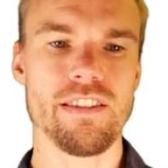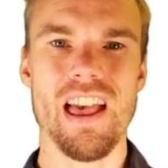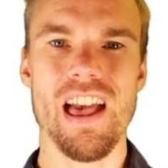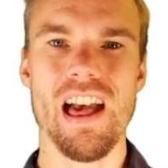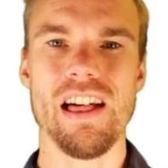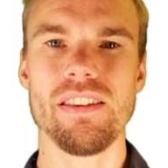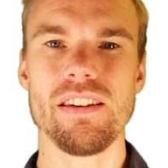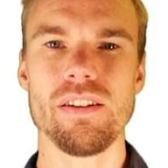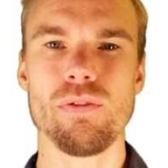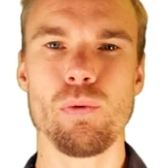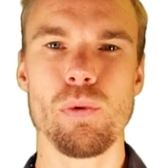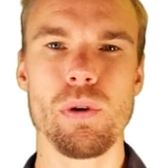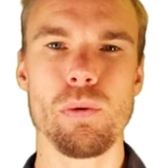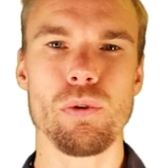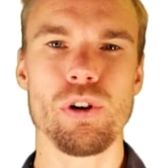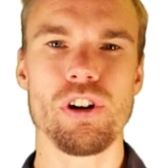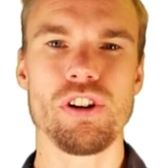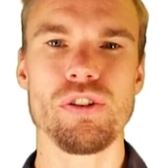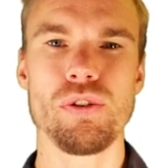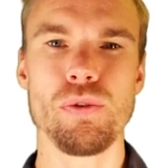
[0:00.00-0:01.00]
And if we
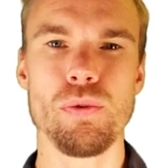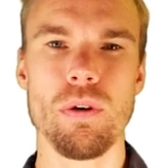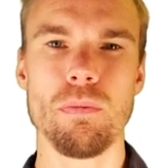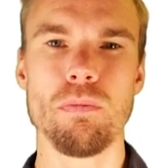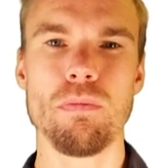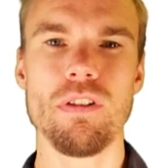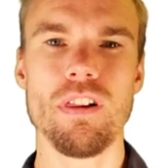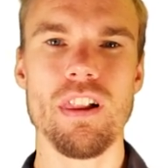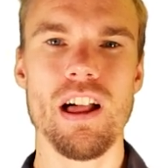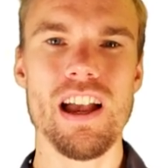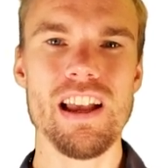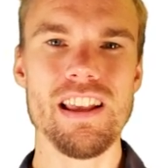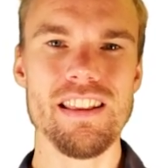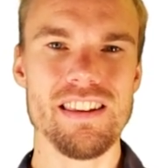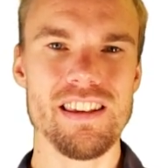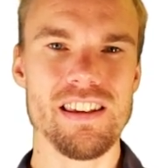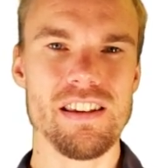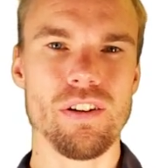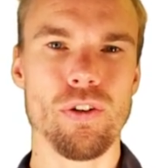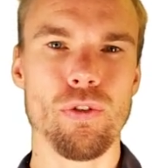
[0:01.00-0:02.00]
were to apply
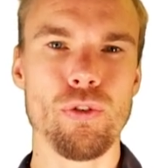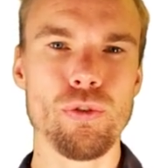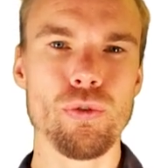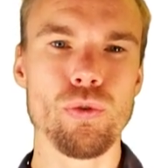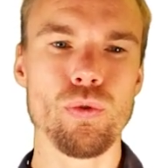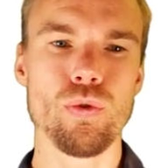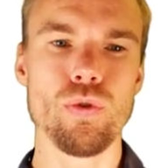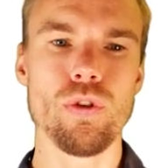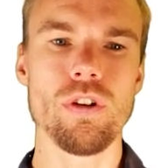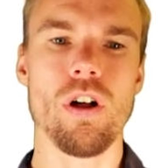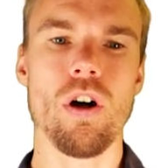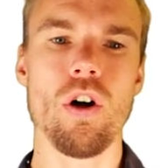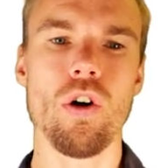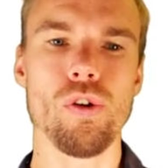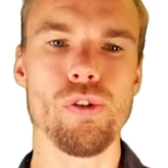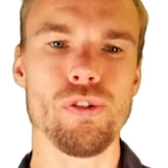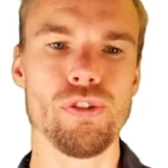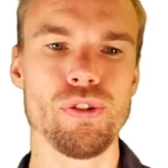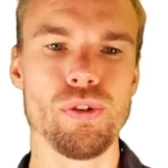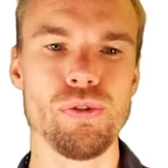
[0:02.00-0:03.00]
the rule
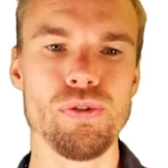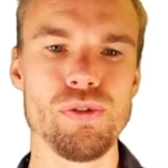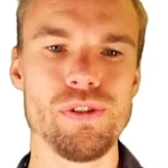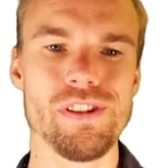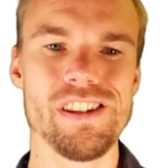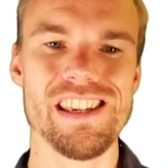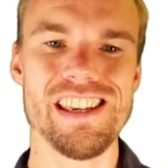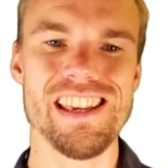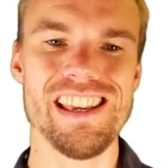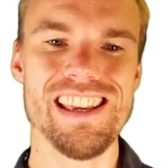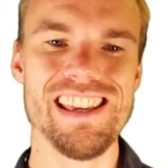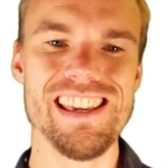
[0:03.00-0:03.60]
also to the